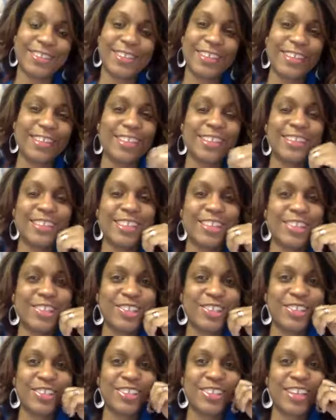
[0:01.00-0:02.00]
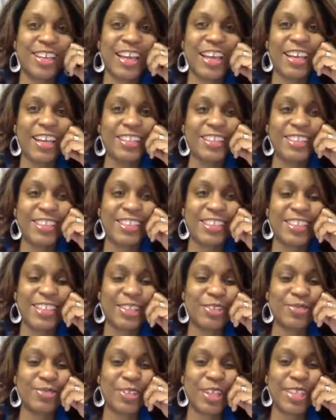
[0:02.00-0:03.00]
I tell you, you gotta just
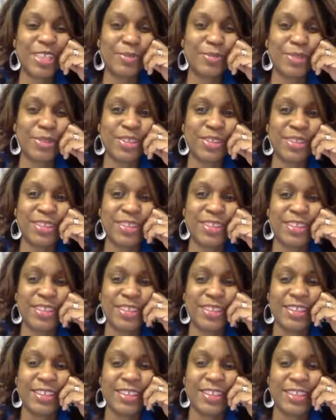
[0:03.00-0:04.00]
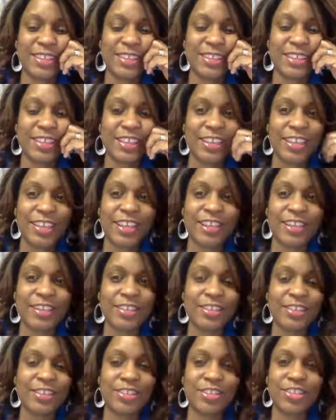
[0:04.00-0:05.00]
love Facebook. It
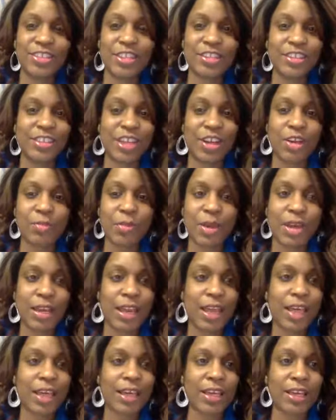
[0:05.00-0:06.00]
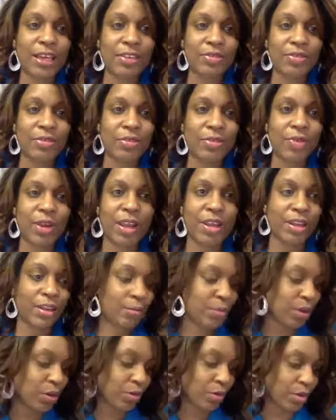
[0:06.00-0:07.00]
shut down my live right in the
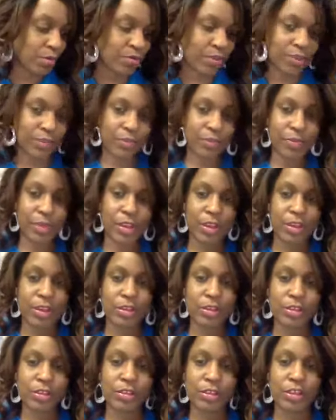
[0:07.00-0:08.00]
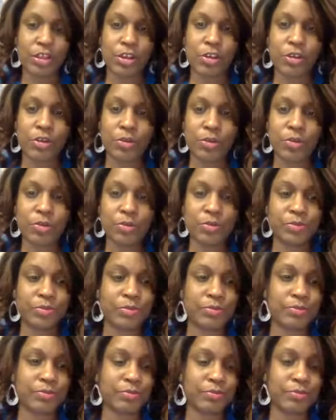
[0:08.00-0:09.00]
middle of it. So
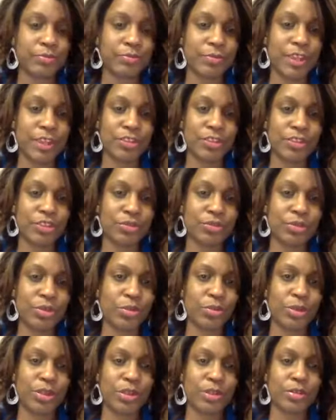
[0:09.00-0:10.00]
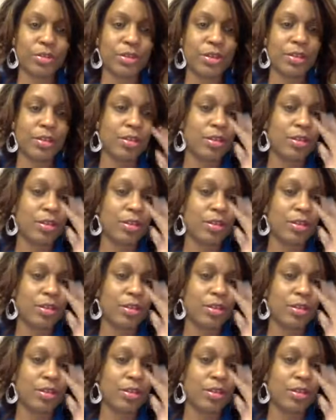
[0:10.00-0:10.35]
that's just real weird.